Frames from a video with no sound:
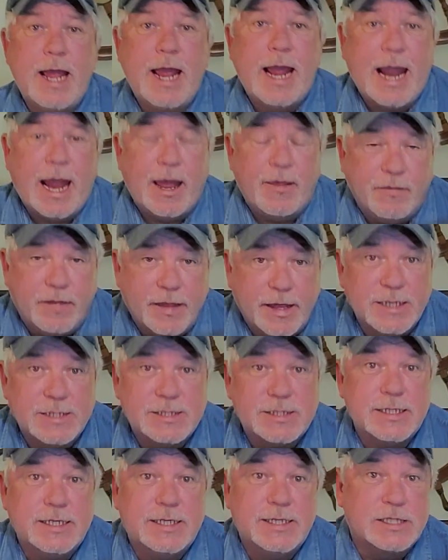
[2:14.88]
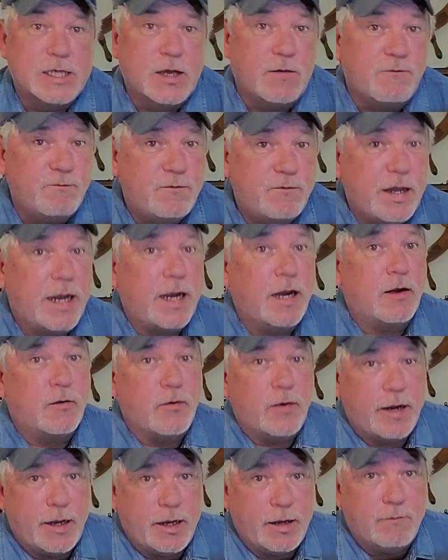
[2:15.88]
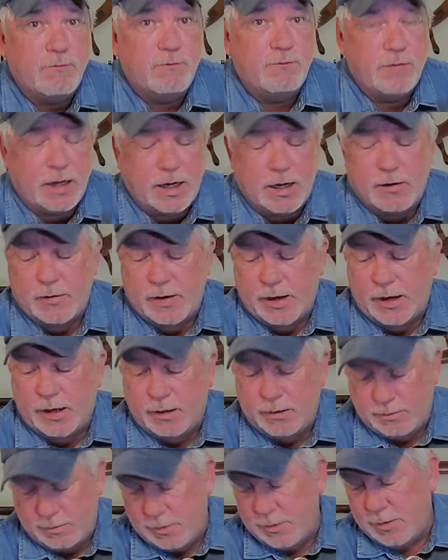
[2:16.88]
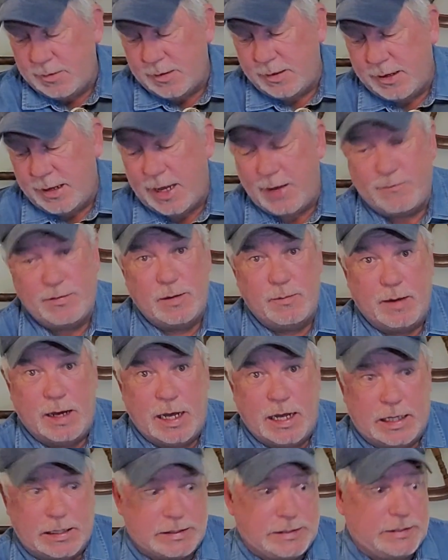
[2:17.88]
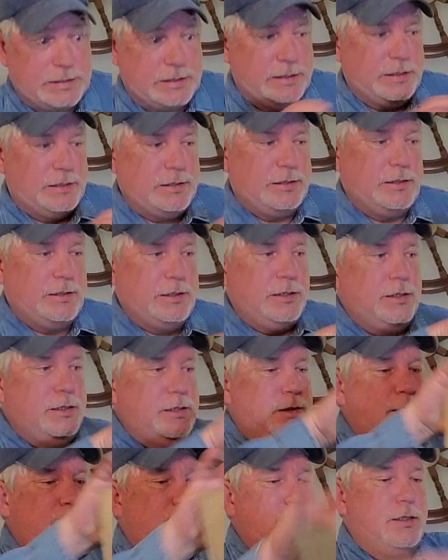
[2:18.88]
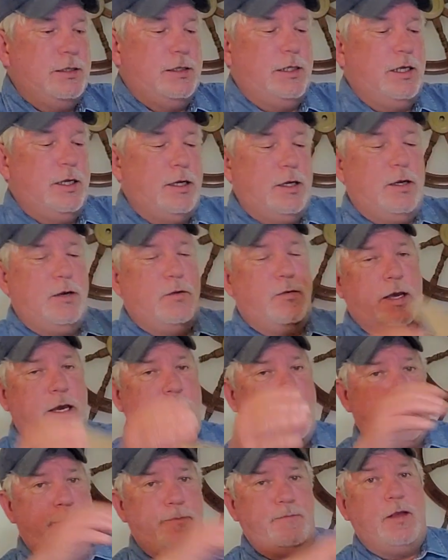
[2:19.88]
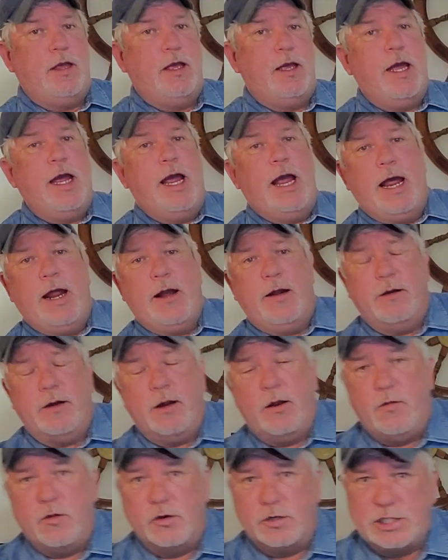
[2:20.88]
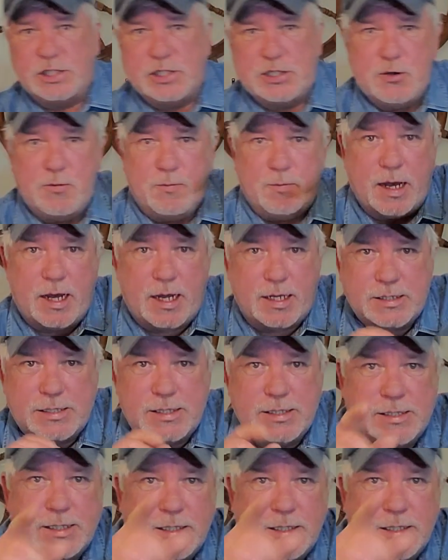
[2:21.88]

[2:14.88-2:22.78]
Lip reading: And this is a very, very heavy box. Okay? And there's 2 boxes